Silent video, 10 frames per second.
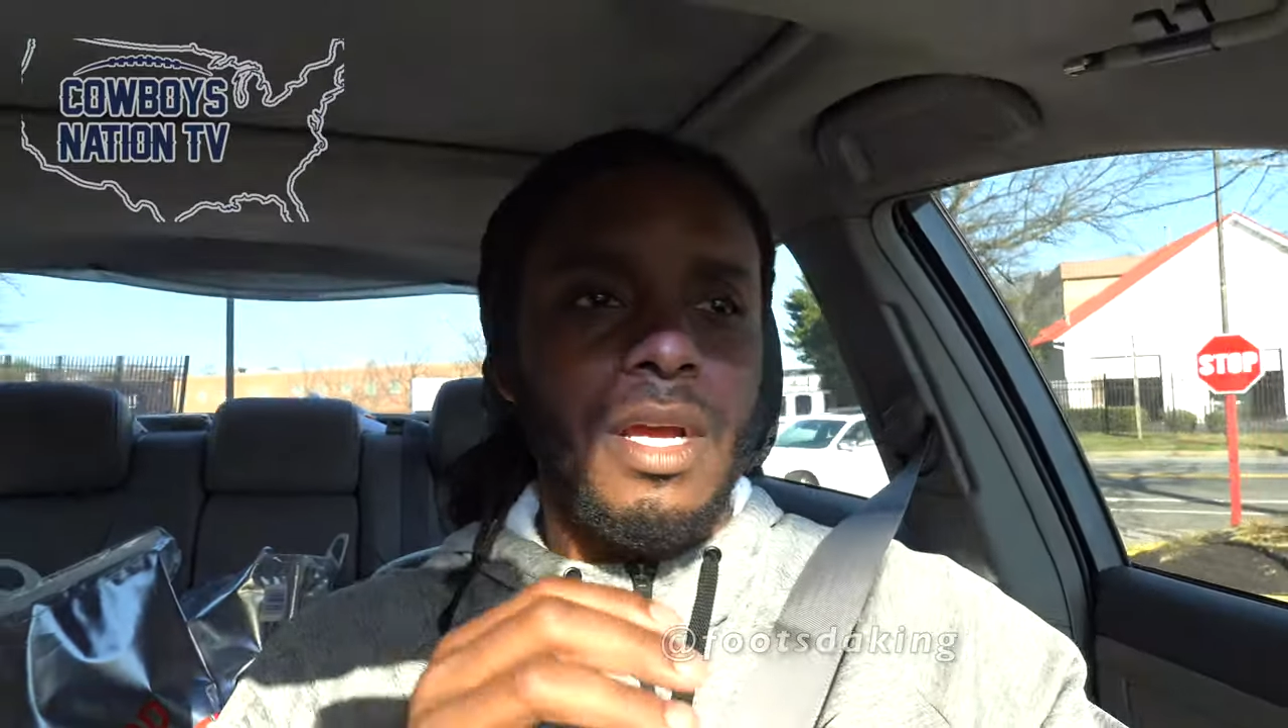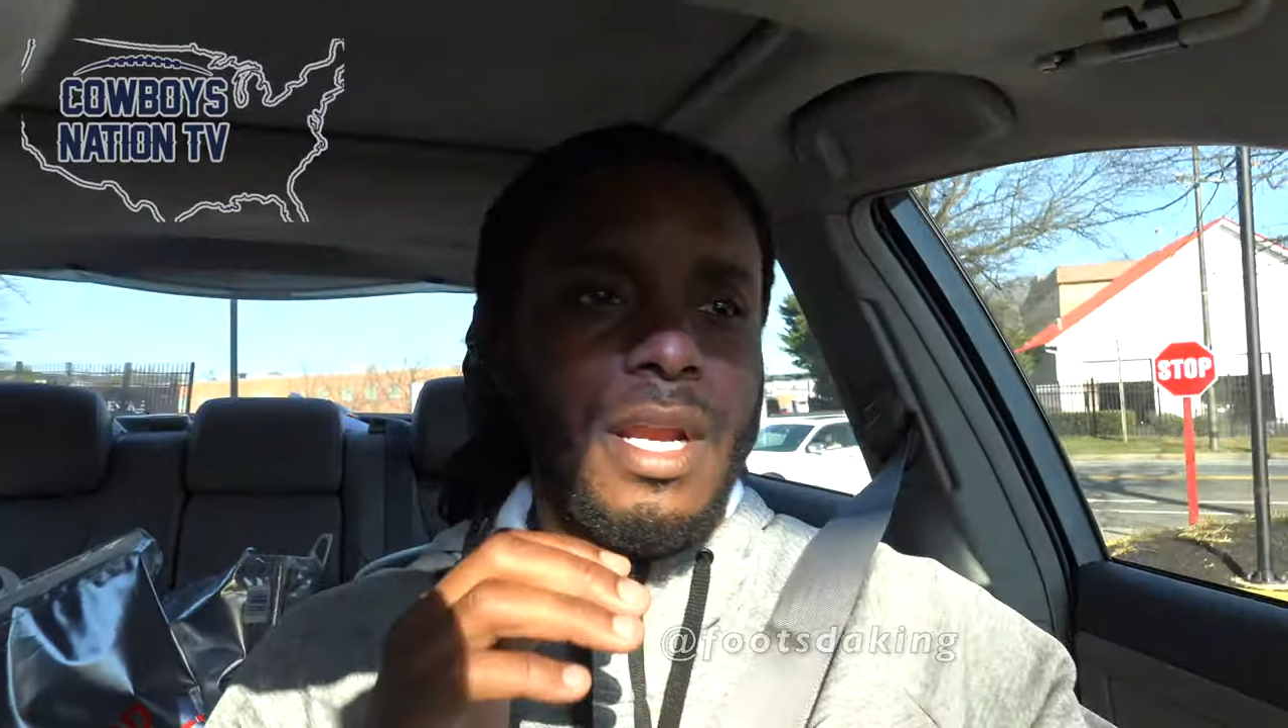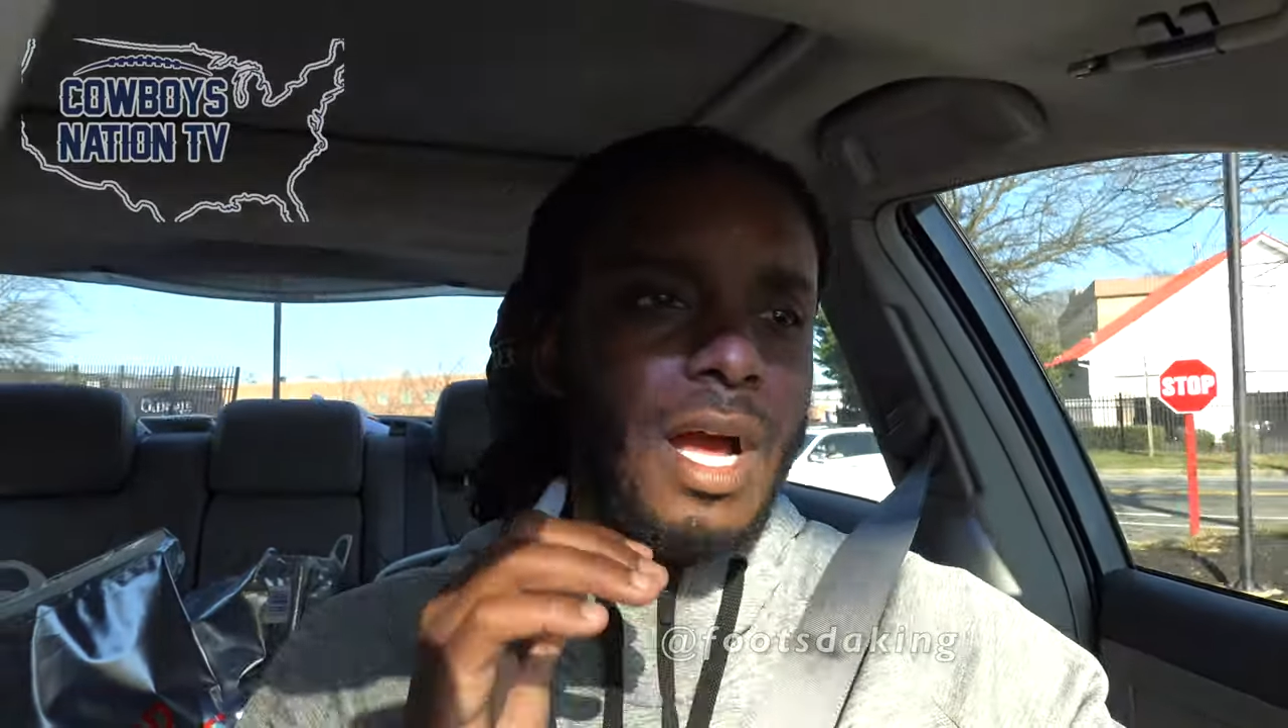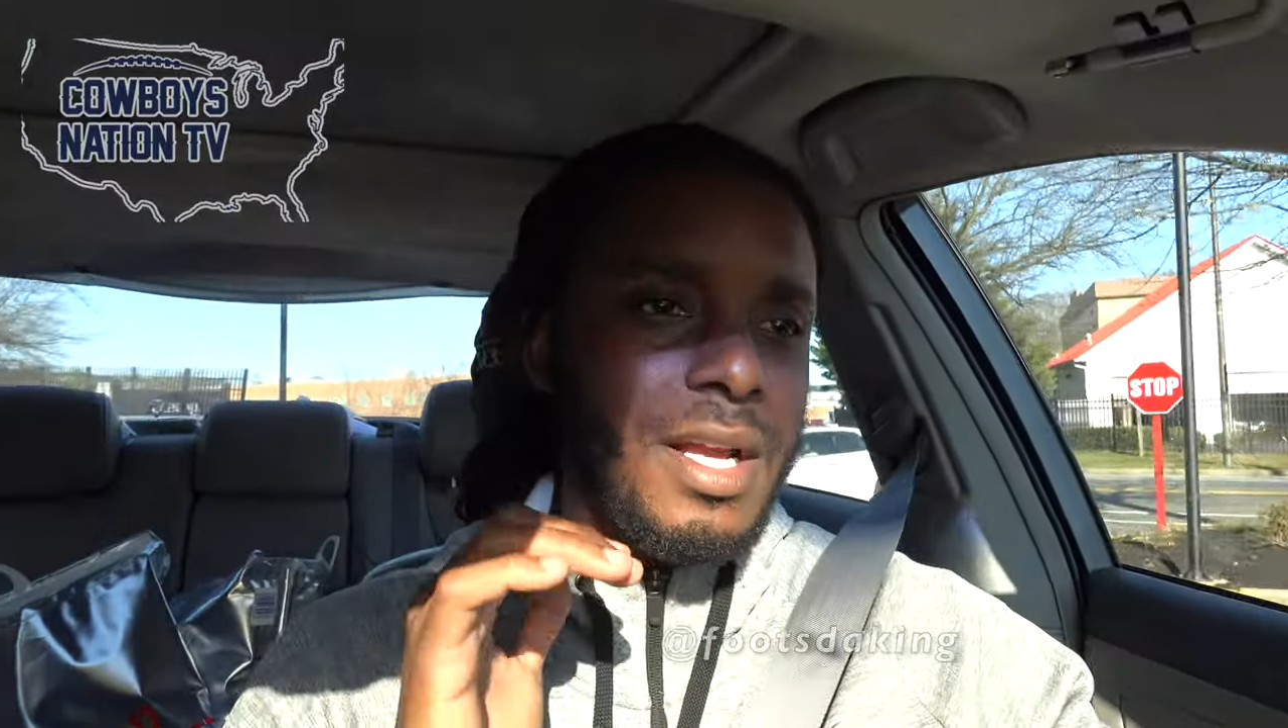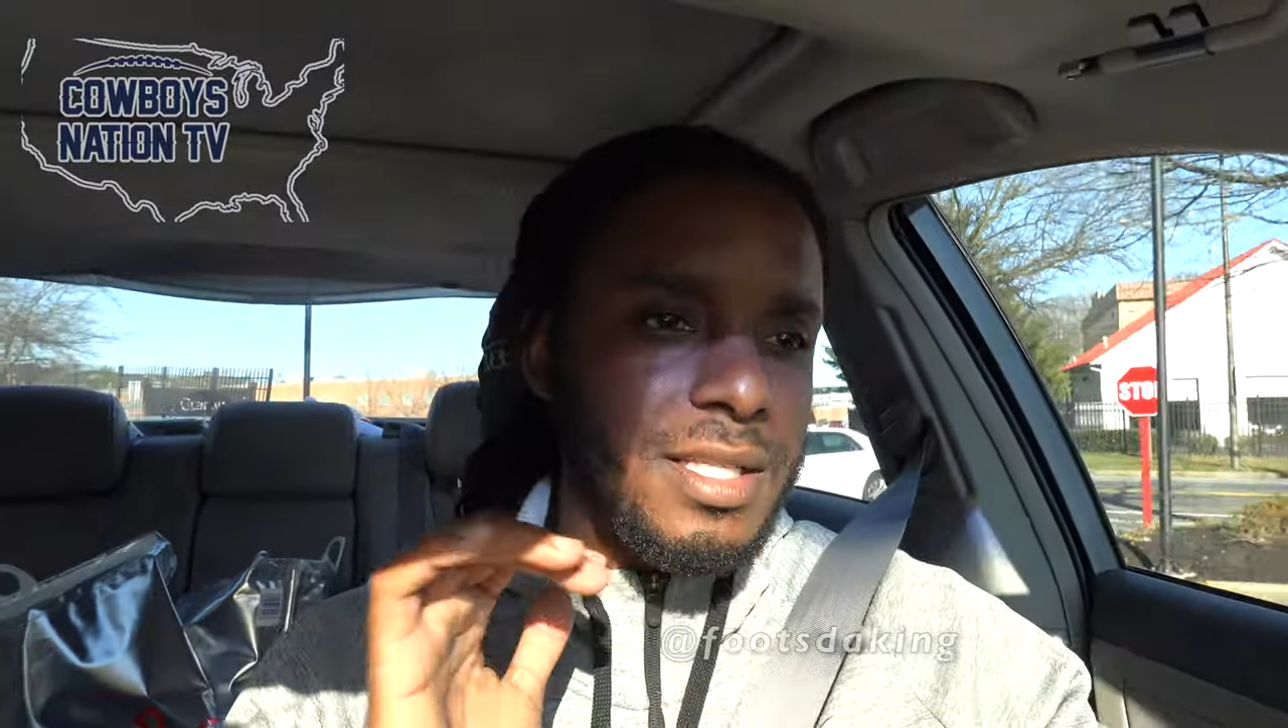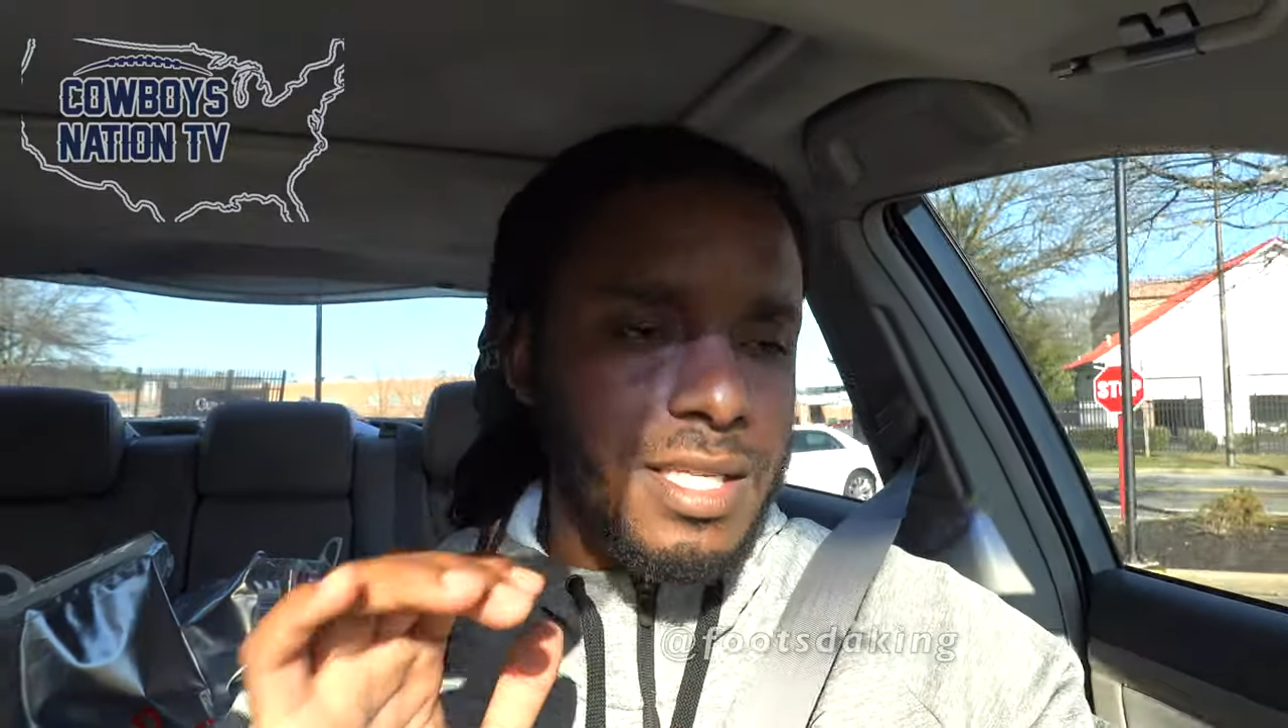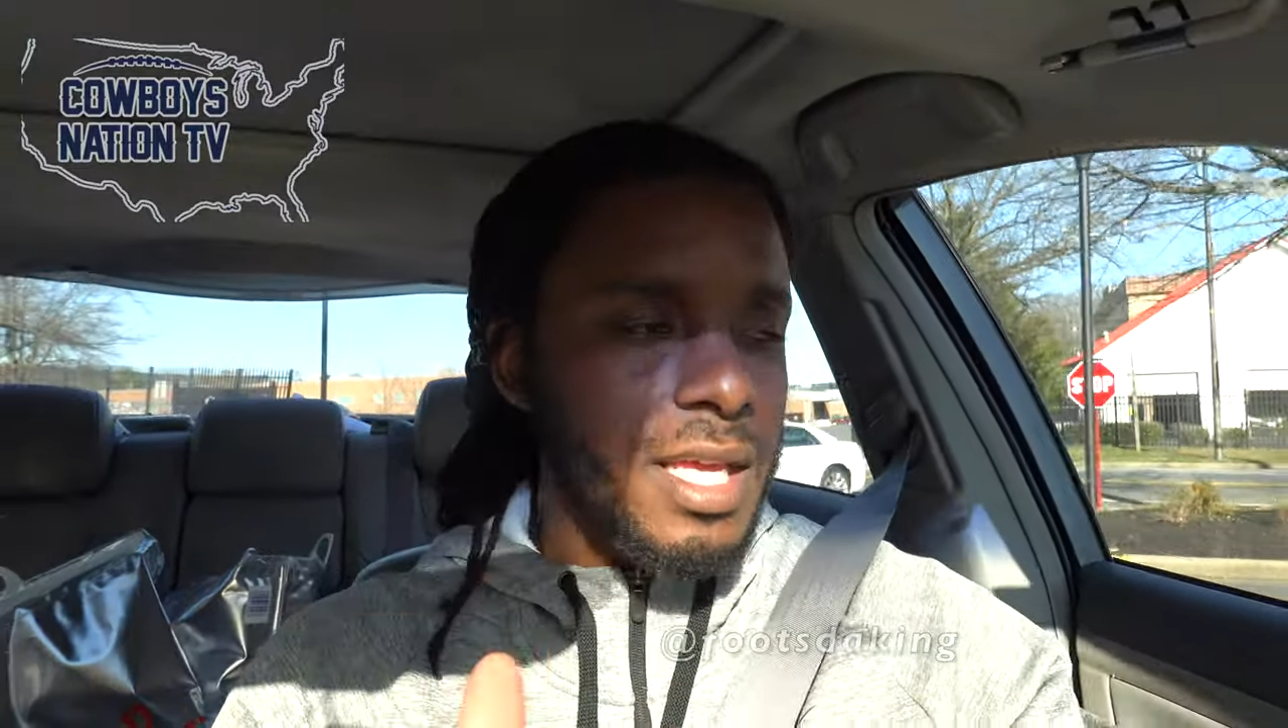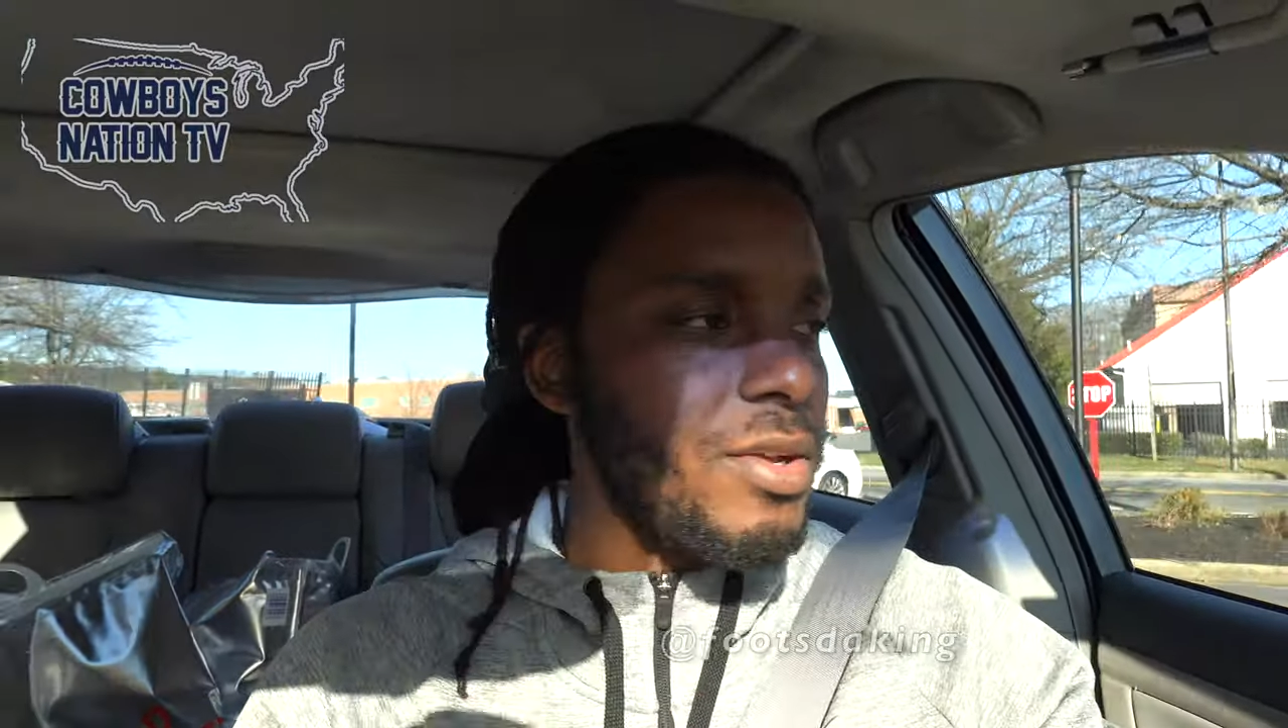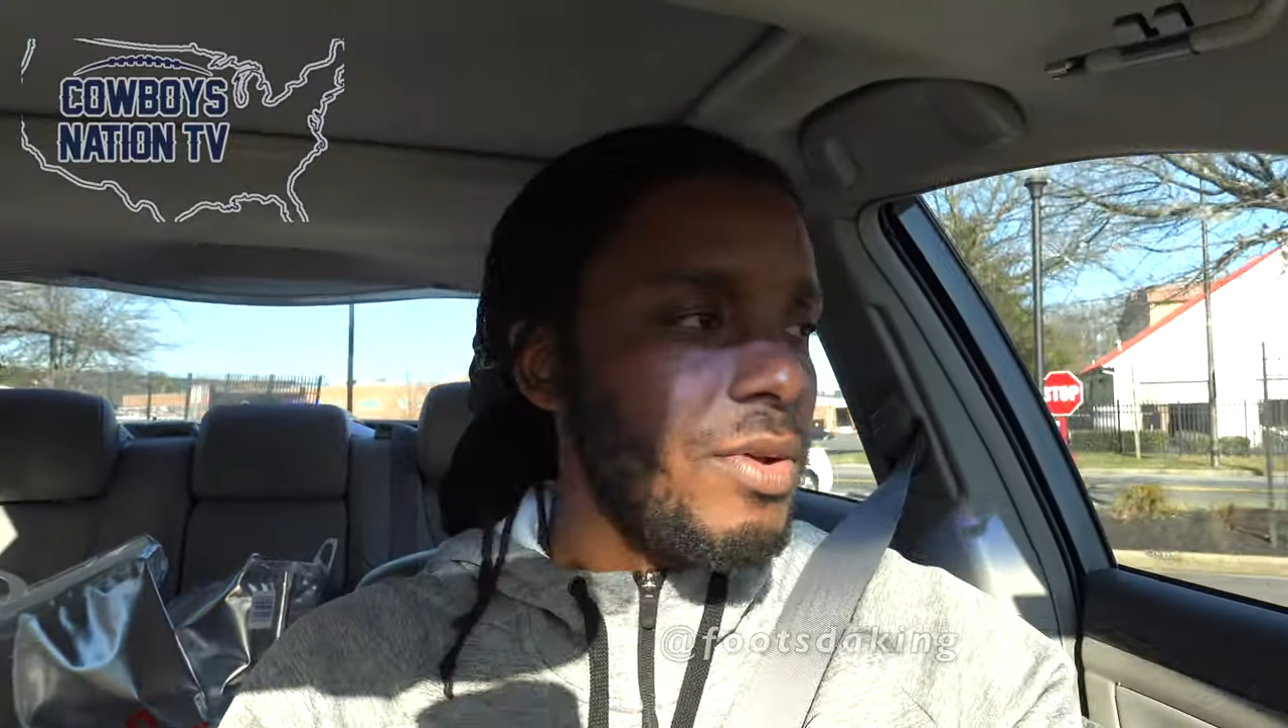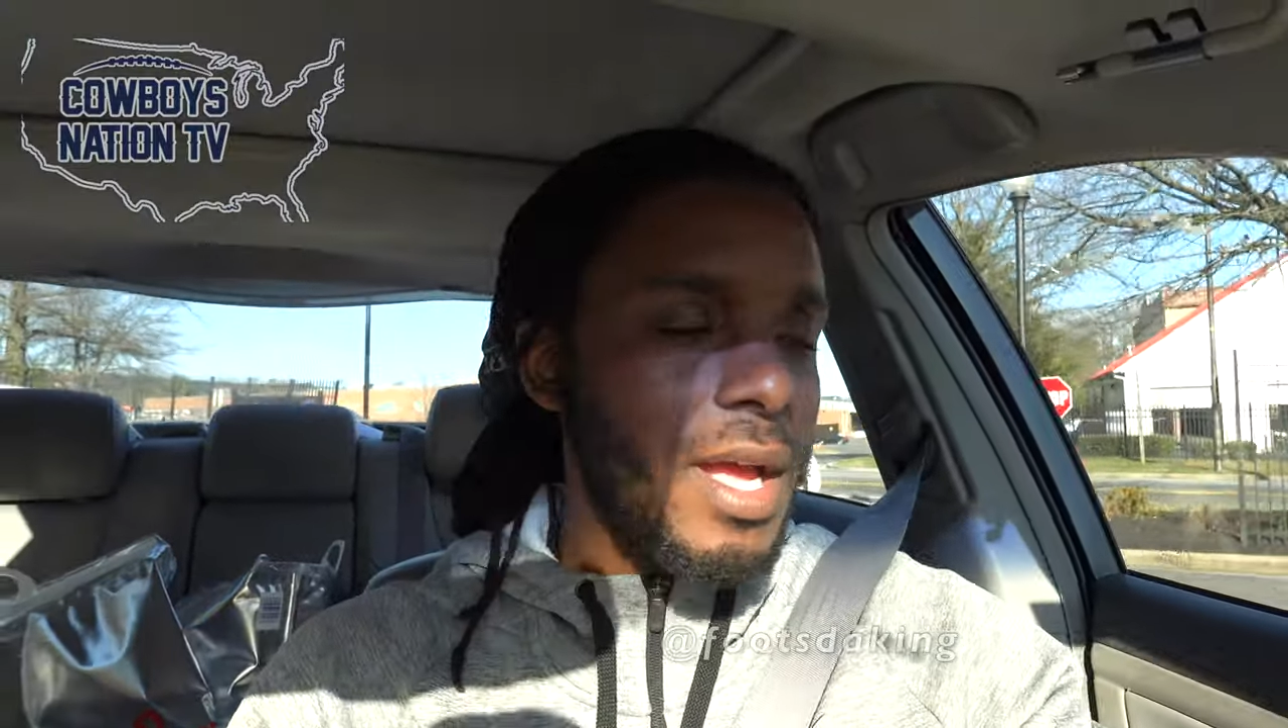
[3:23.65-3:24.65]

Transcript: and I'll continue.